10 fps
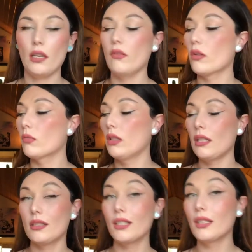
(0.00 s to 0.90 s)
If you're really
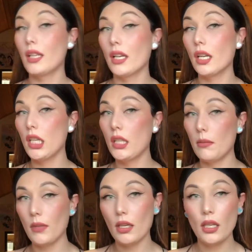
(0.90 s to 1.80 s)
into, like,
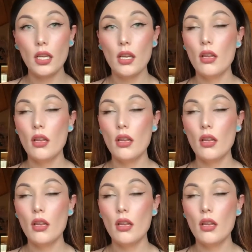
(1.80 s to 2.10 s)
yummy,